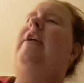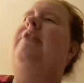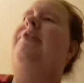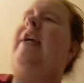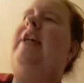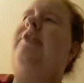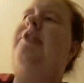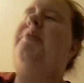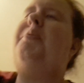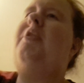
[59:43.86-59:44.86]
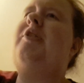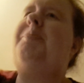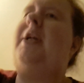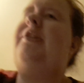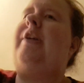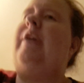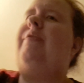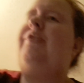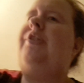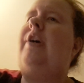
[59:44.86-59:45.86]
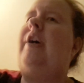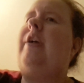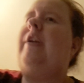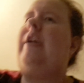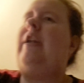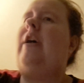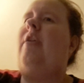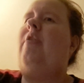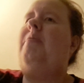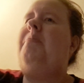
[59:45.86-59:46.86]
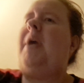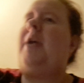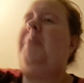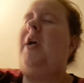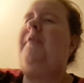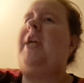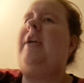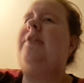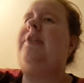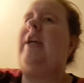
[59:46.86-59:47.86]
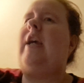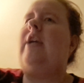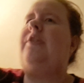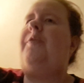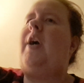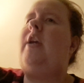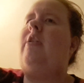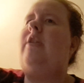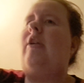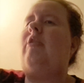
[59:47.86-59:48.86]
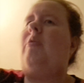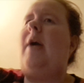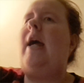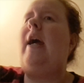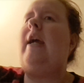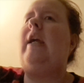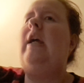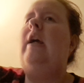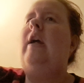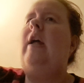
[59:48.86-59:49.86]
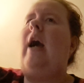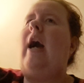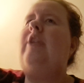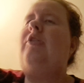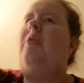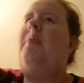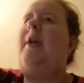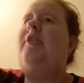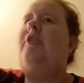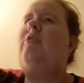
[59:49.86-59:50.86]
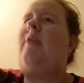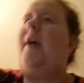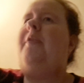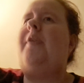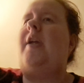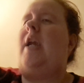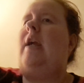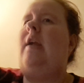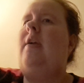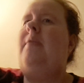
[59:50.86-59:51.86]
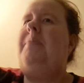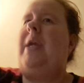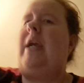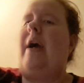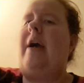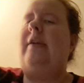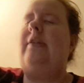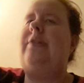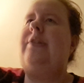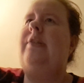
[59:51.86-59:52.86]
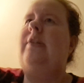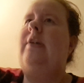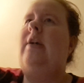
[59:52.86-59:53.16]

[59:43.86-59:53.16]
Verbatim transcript: it's like super expensive to, you know, make movies and to find another way. I don't want to do crowdfunding because,